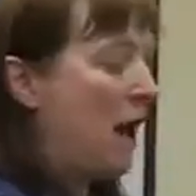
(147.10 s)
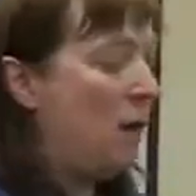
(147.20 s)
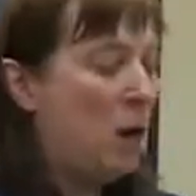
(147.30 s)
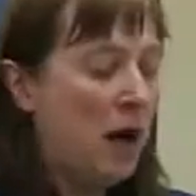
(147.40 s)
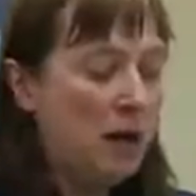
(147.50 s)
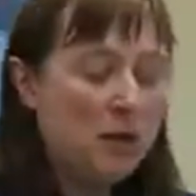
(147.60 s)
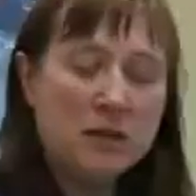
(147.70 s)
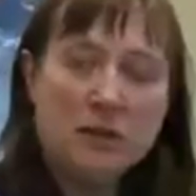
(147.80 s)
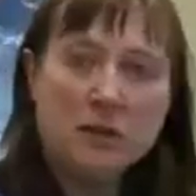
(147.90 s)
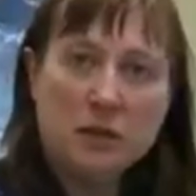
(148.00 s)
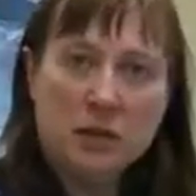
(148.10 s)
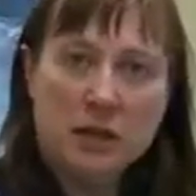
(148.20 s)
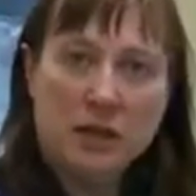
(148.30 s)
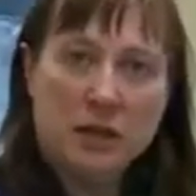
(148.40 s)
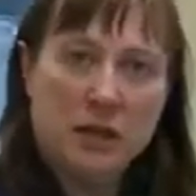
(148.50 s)
eye wash
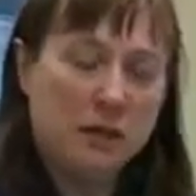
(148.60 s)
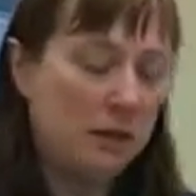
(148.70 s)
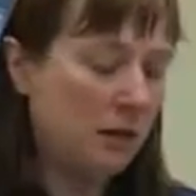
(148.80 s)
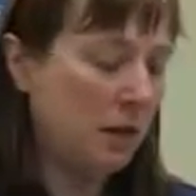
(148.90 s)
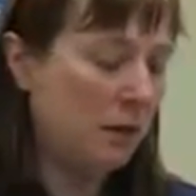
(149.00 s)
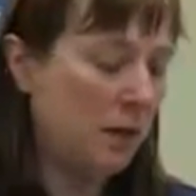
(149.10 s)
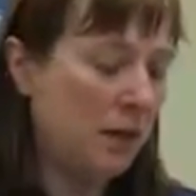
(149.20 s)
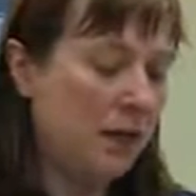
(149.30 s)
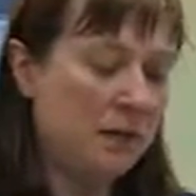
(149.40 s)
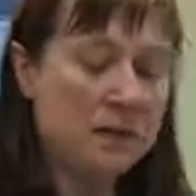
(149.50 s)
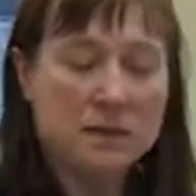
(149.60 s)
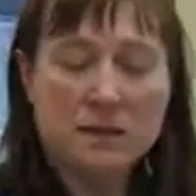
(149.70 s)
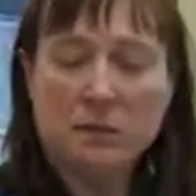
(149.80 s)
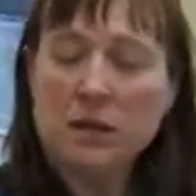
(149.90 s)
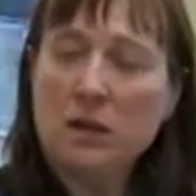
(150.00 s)
solution. Again, this is
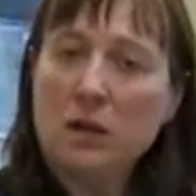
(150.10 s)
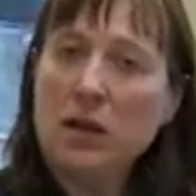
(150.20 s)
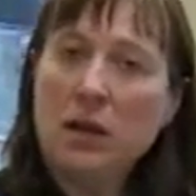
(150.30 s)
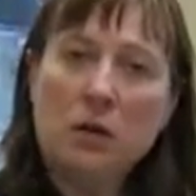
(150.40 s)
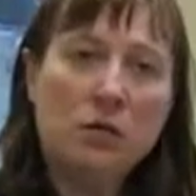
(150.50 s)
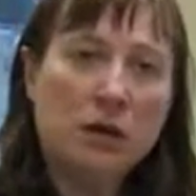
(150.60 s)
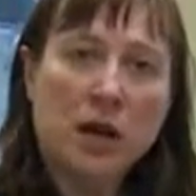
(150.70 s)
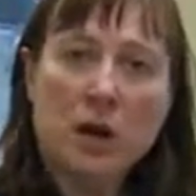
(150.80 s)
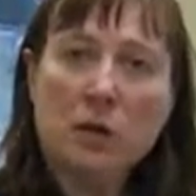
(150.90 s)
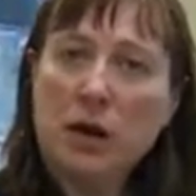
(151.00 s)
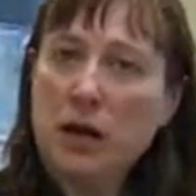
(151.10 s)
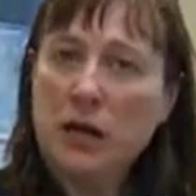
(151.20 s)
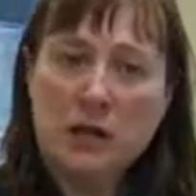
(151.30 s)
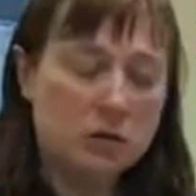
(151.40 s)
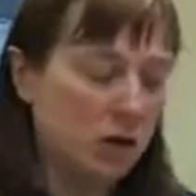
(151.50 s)
something you can get over the counter at
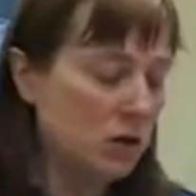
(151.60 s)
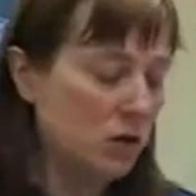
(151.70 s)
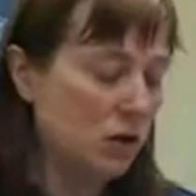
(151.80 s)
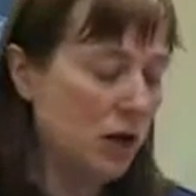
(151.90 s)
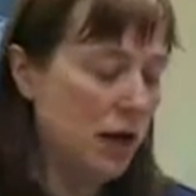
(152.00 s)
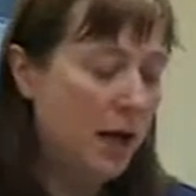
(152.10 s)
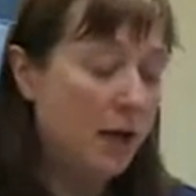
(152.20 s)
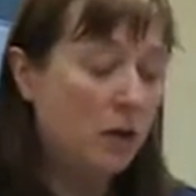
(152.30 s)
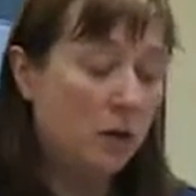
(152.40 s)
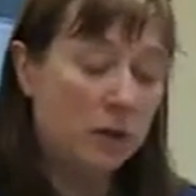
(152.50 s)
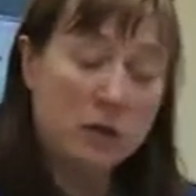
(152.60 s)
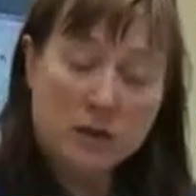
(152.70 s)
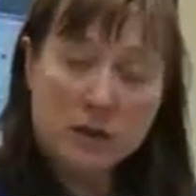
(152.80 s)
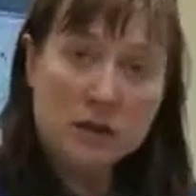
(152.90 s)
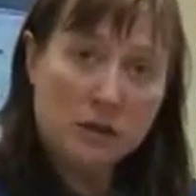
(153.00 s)
any drugstore. You can
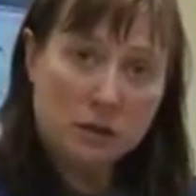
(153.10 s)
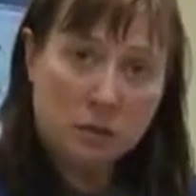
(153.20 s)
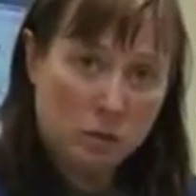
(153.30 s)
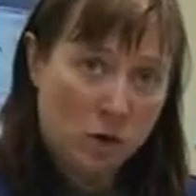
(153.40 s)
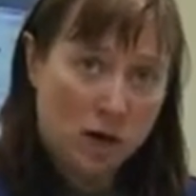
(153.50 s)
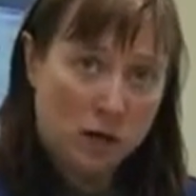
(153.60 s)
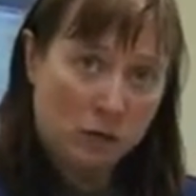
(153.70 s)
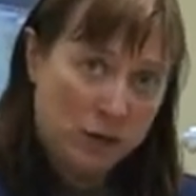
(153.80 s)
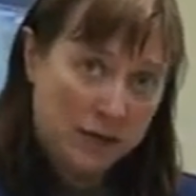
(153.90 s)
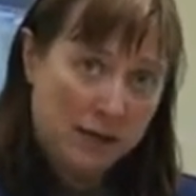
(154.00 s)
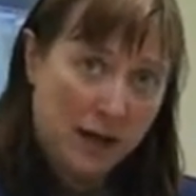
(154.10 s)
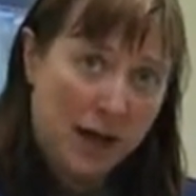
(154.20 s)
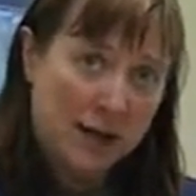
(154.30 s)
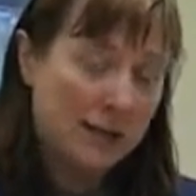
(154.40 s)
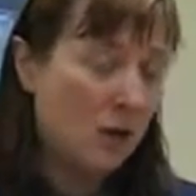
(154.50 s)
use it to rinse the
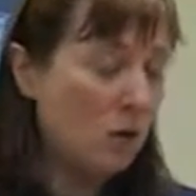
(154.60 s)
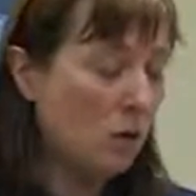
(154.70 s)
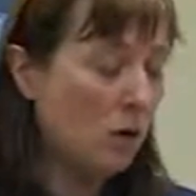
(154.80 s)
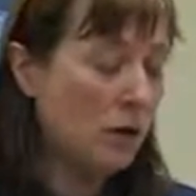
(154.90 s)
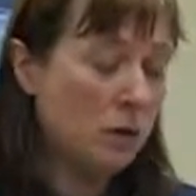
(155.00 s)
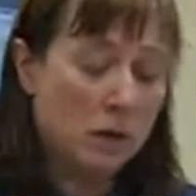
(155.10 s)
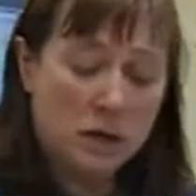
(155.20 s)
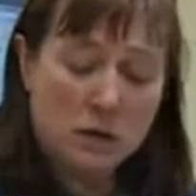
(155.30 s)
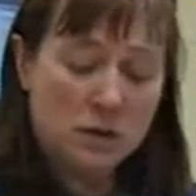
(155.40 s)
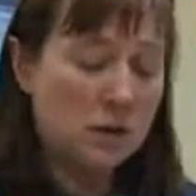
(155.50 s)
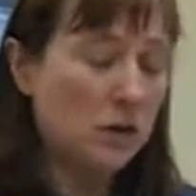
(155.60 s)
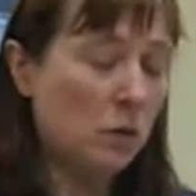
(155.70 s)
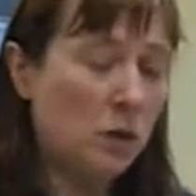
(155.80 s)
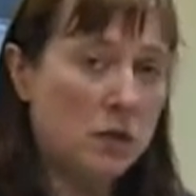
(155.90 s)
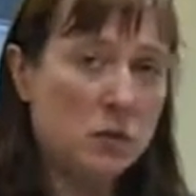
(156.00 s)
eyes out, or you can use it
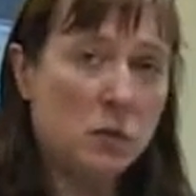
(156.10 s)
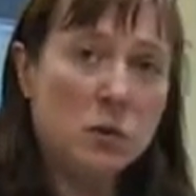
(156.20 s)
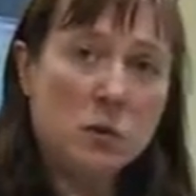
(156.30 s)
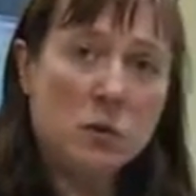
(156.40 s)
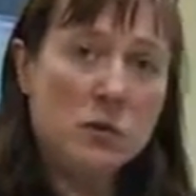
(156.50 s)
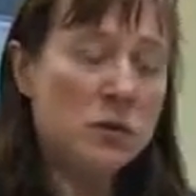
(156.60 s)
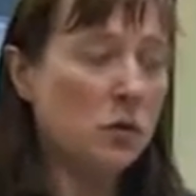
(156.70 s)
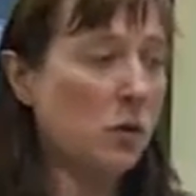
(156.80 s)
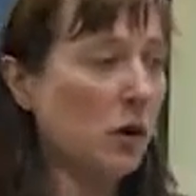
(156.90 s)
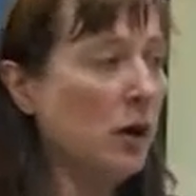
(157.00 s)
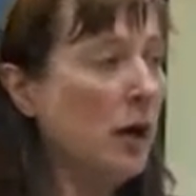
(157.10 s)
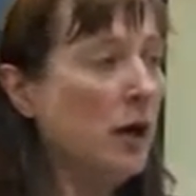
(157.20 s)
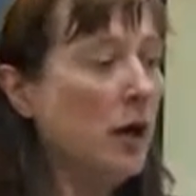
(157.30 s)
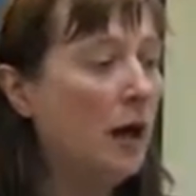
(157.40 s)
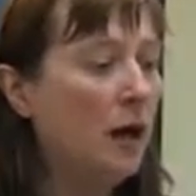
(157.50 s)
to rinse wounds or
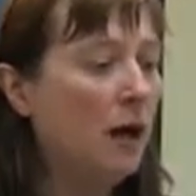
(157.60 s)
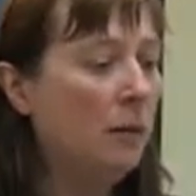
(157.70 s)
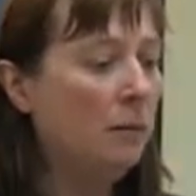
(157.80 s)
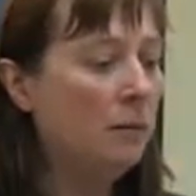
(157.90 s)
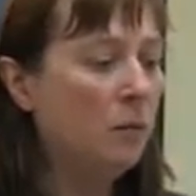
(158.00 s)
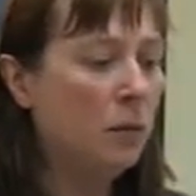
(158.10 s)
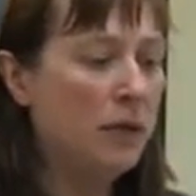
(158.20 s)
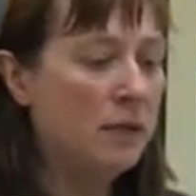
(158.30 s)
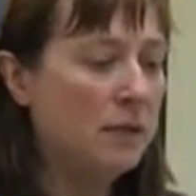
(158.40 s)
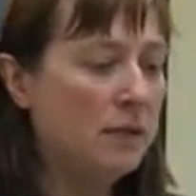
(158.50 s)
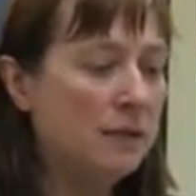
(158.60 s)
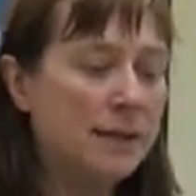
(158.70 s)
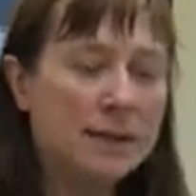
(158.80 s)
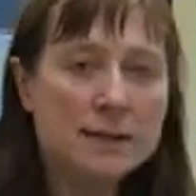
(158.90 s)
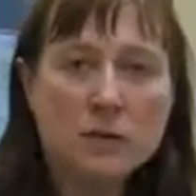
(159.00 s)
rinse
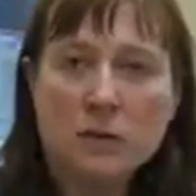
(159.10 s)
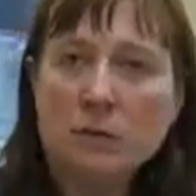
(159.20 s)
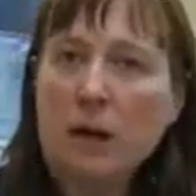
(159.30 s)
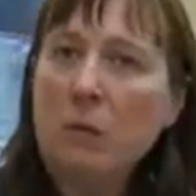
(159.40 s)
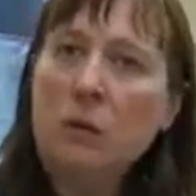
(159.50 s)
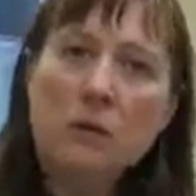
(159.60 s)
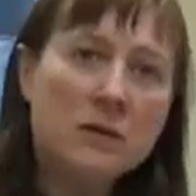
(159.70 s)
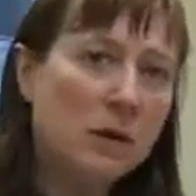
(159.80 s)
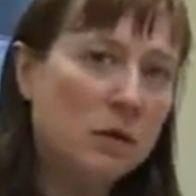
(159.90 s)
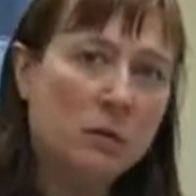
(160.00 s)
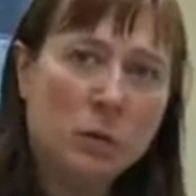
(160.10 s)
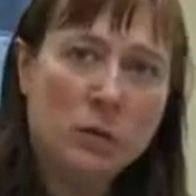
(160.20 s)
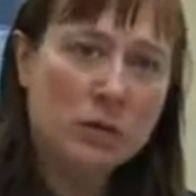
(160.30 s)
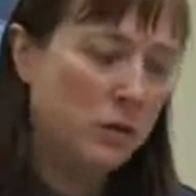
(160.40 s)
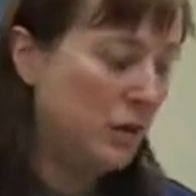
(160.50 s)
sticks or pebbles out of
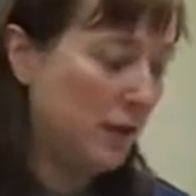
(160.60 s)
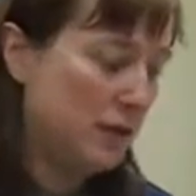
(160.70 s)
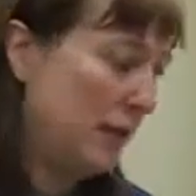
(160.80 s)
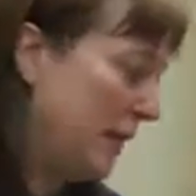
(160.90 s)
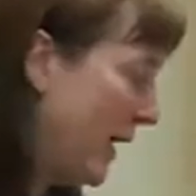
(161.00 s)
wounds or things like